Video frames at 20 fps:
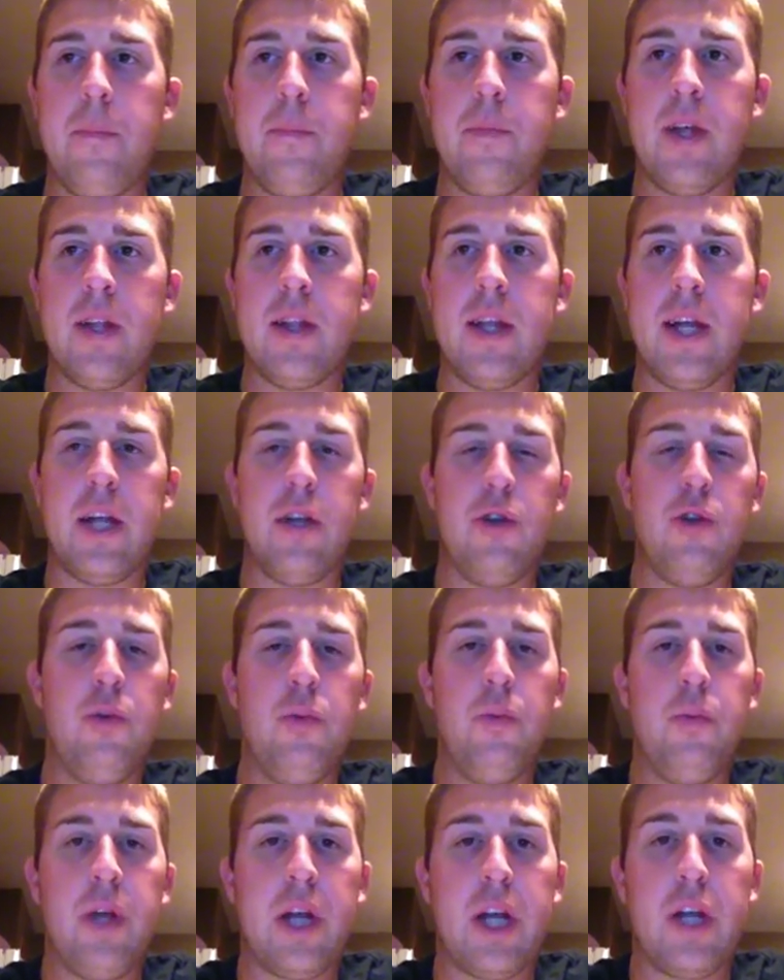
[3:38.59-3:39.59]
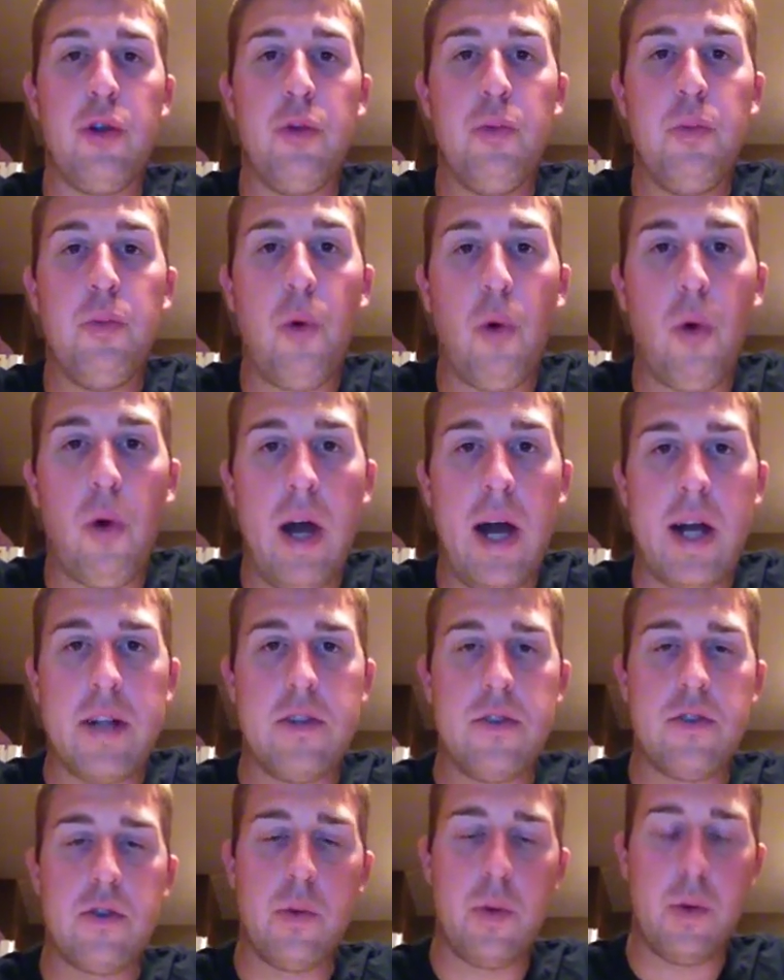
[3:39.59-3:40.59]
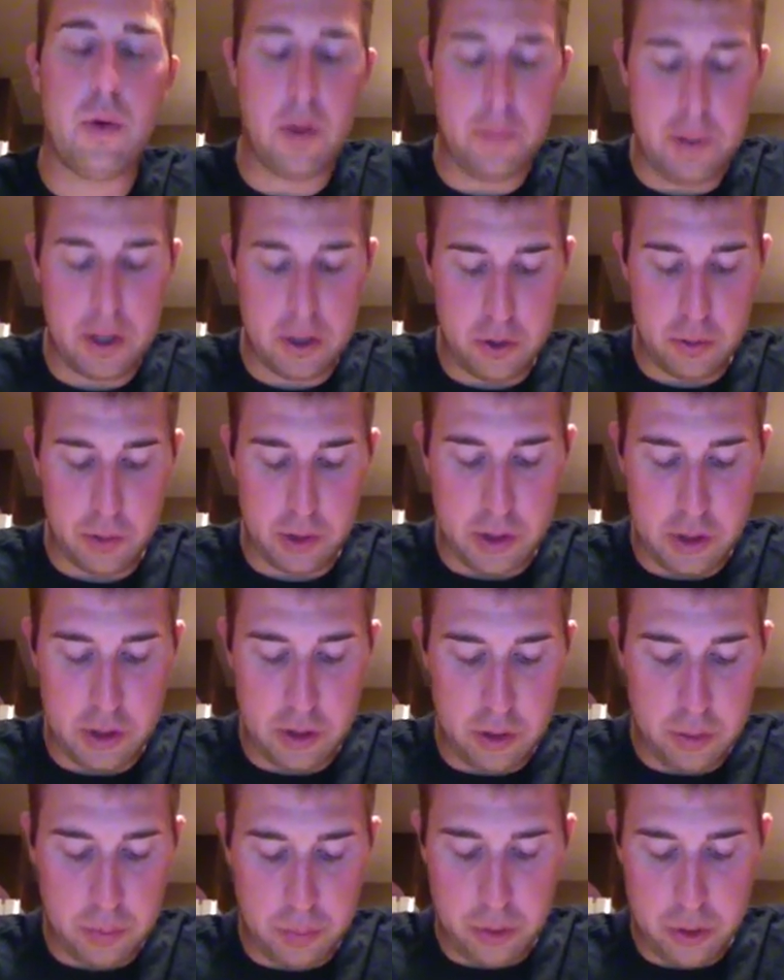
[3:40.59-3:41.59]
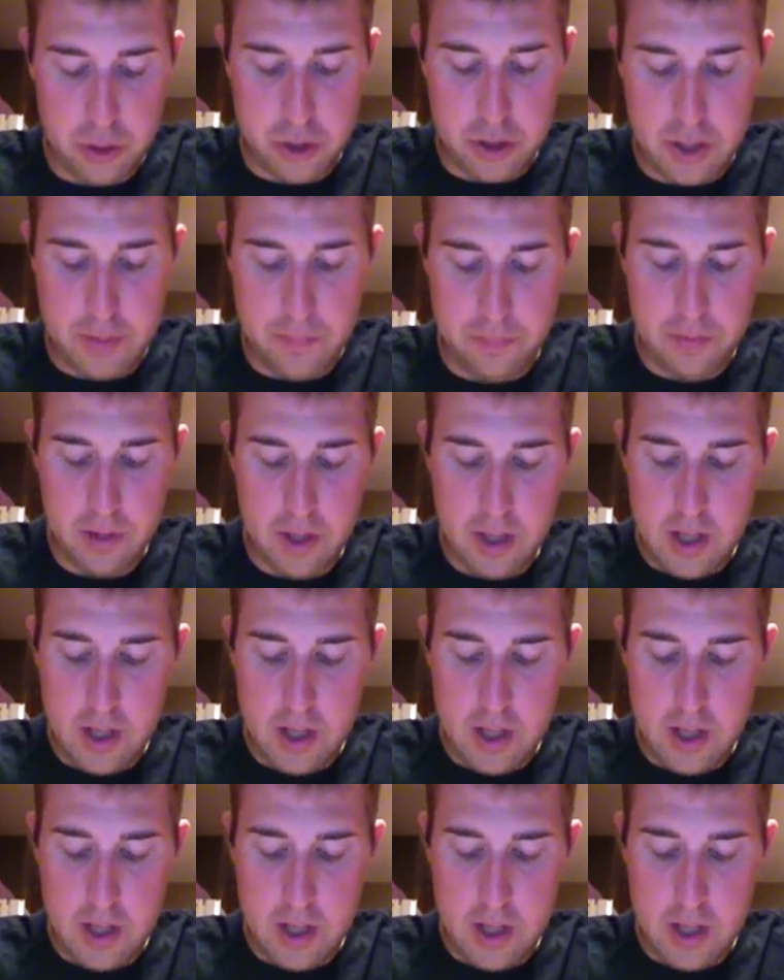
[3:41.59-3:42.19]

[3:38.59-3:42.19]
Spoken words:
they can do more at. So we want to make sure we continue to push them